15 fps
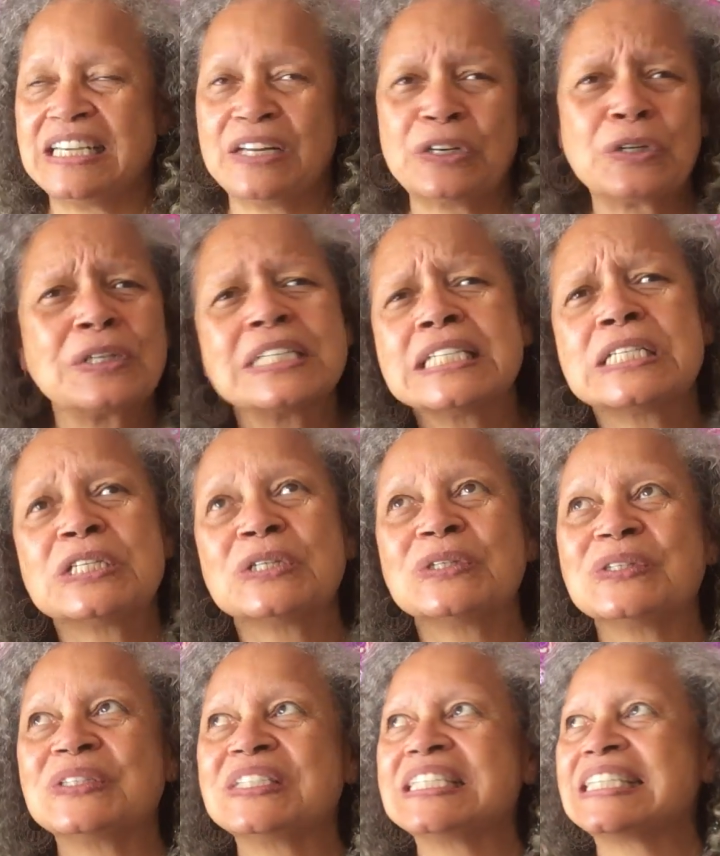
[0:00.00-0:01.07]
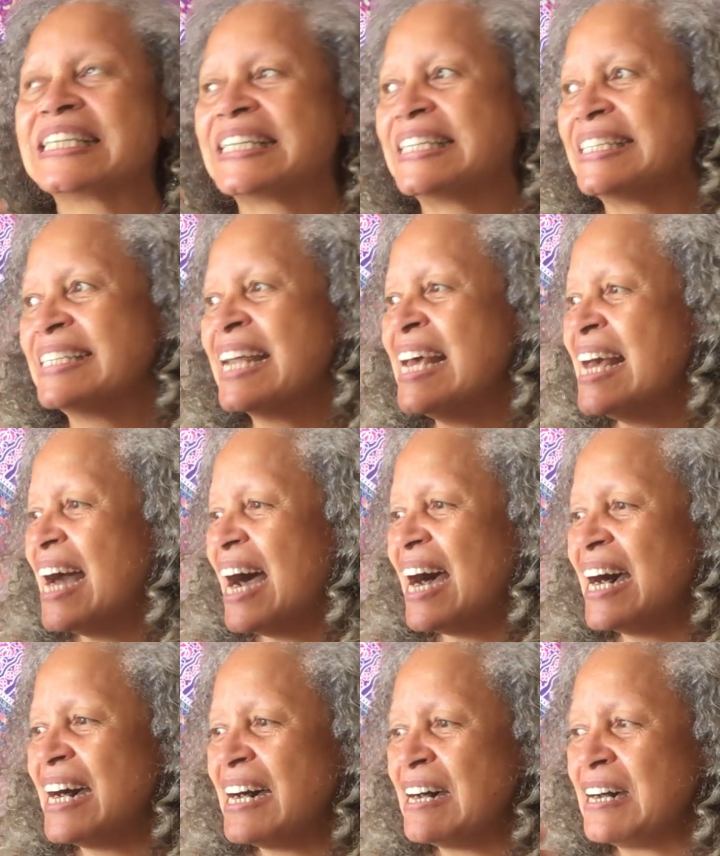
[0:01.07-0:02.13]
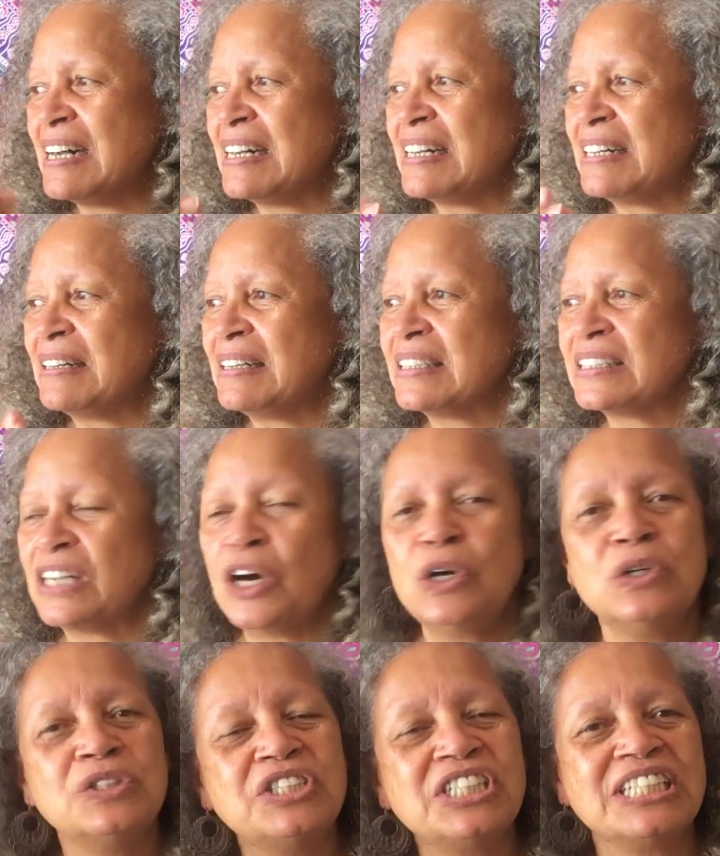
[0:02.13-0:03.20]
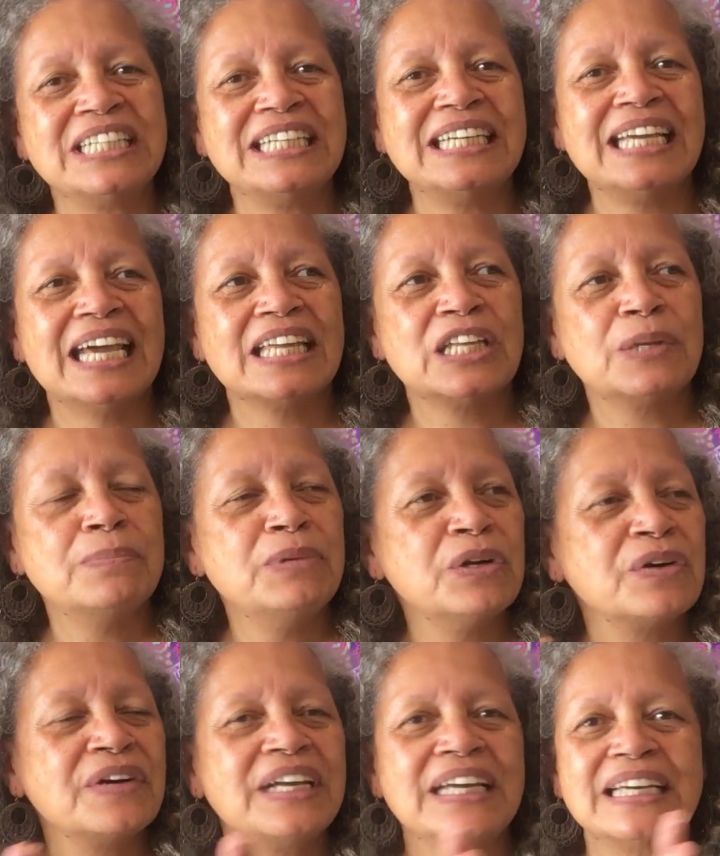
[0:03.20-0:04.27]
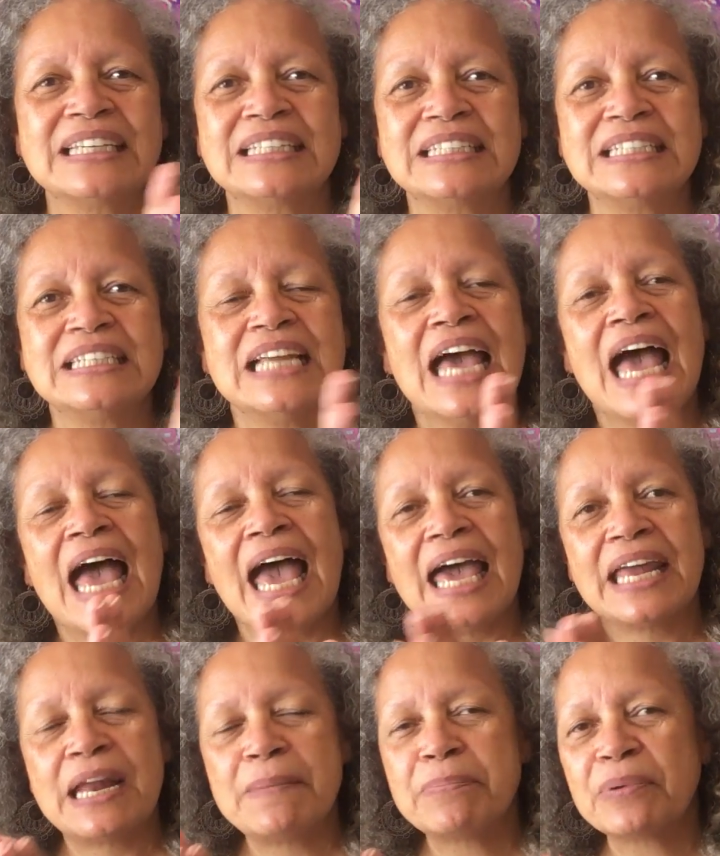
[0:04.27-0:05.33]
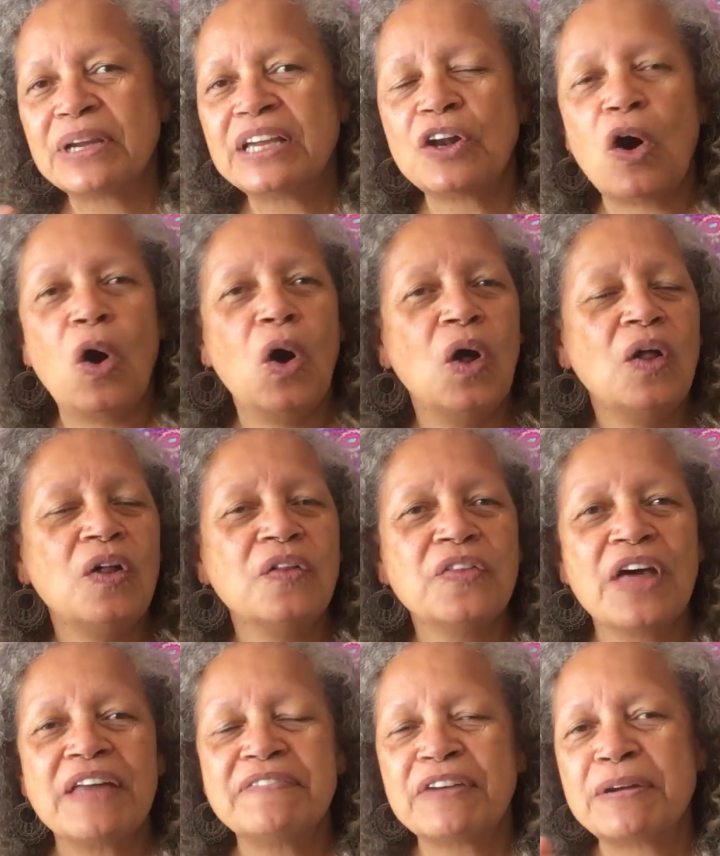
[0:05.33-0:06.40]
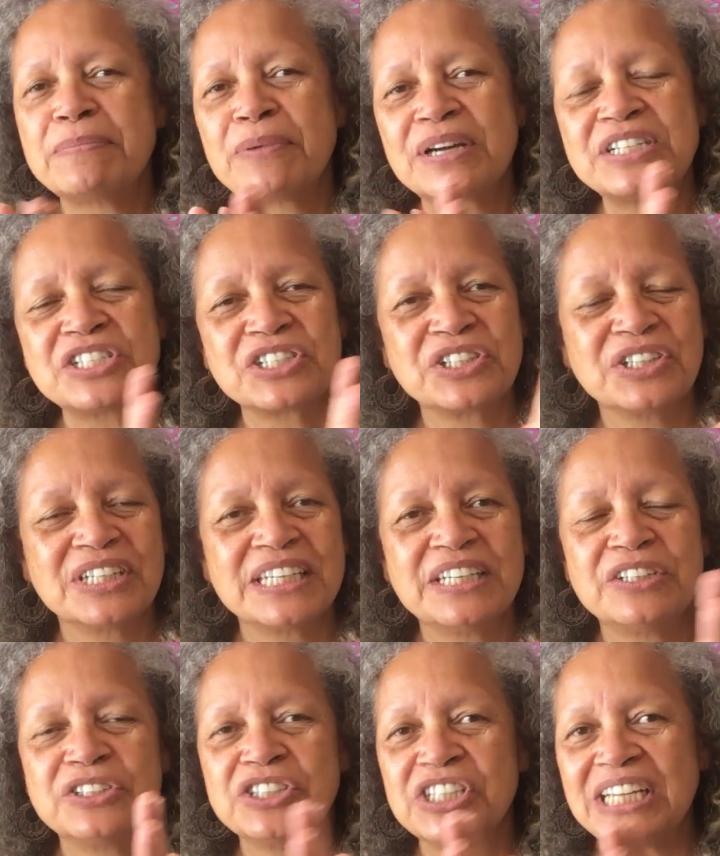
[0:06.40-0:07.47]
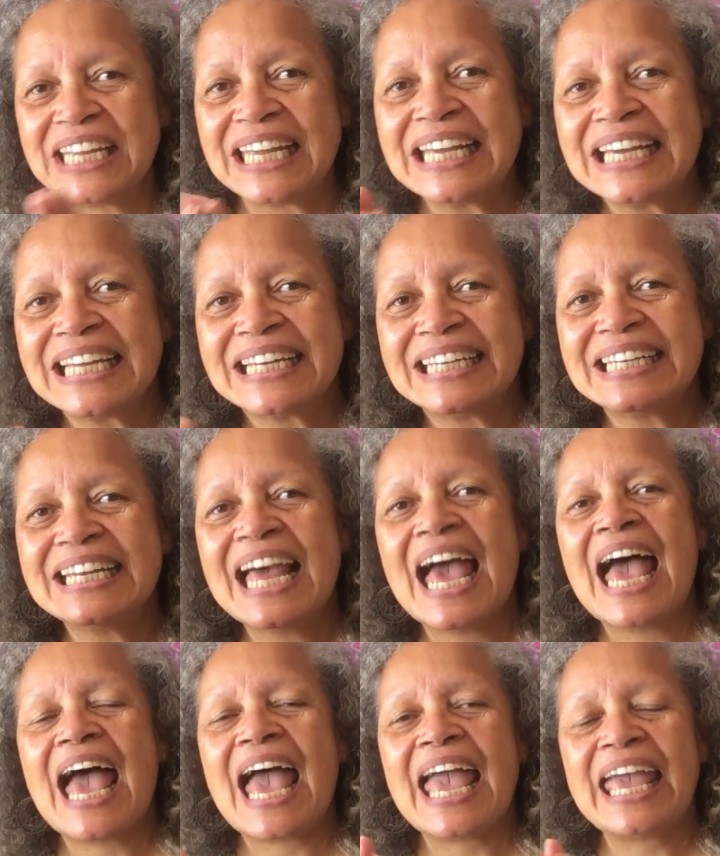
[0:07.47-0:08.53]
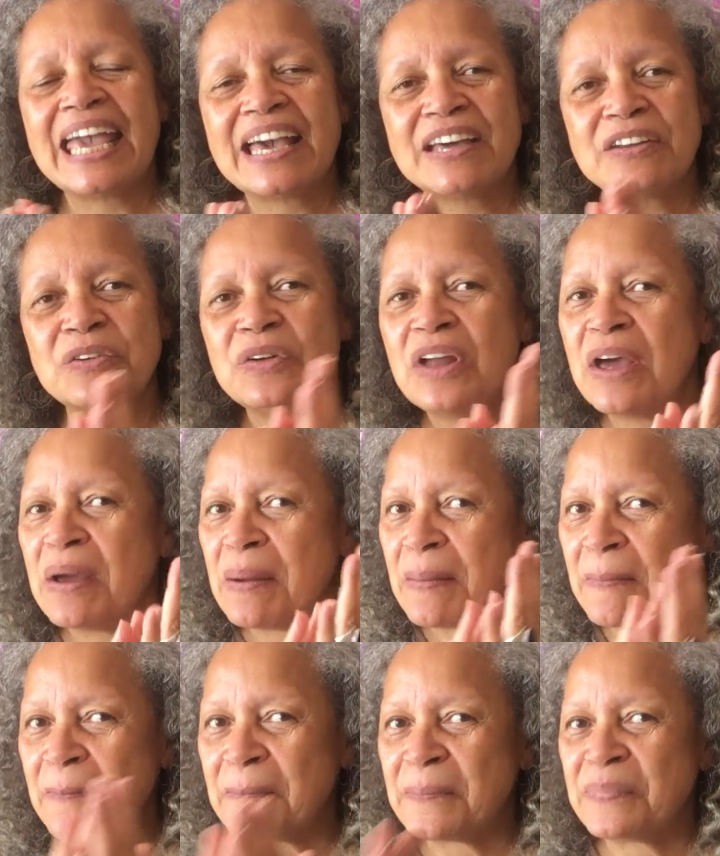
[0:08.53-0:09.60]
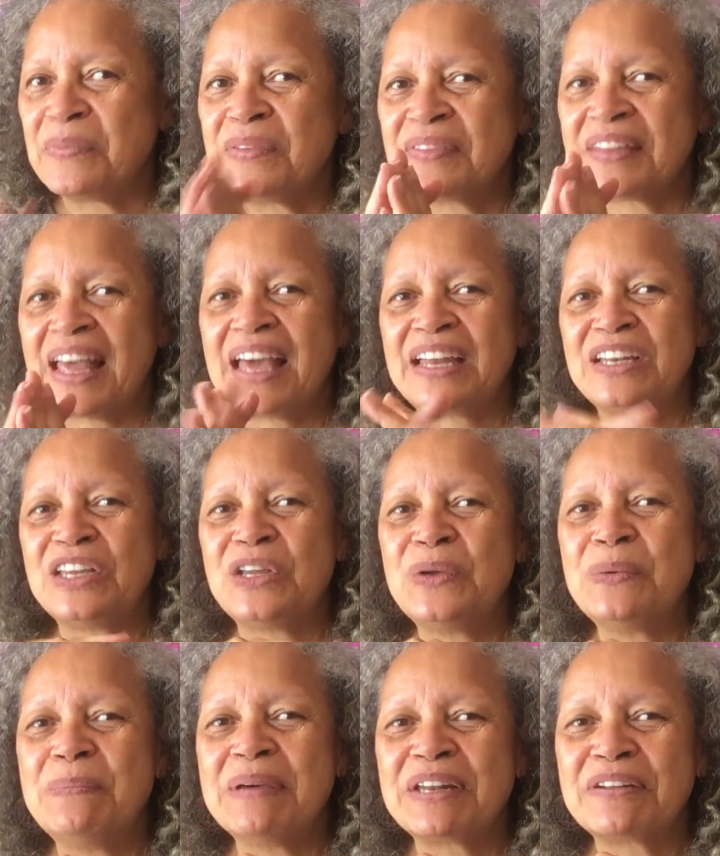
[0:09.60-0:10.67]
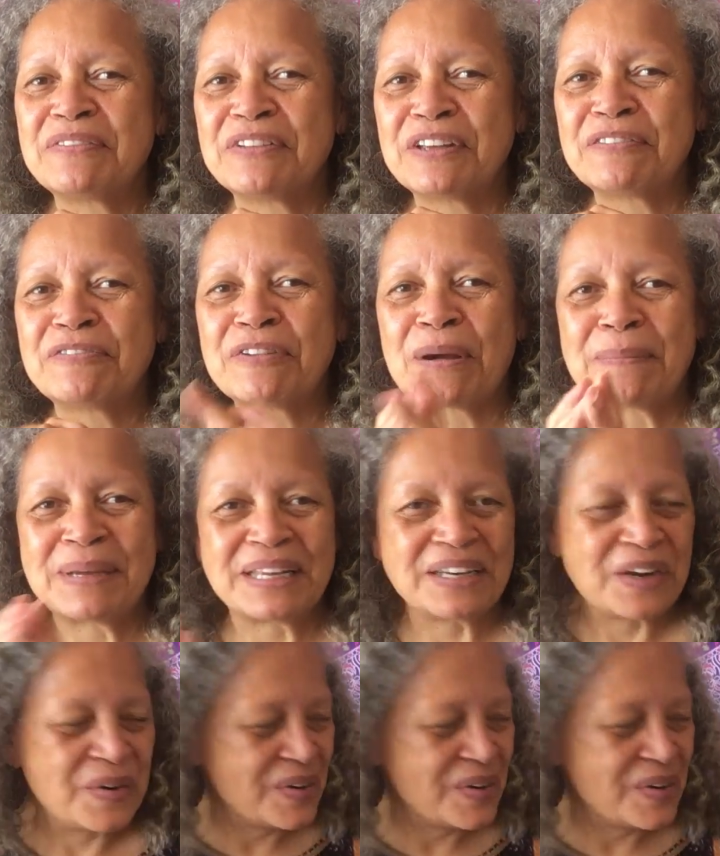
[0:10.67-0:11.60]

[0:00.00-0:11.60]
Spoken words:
and crystals and Lahochi and Lemurian, and I bring in all that vibrational energy in, and that you benefit from it.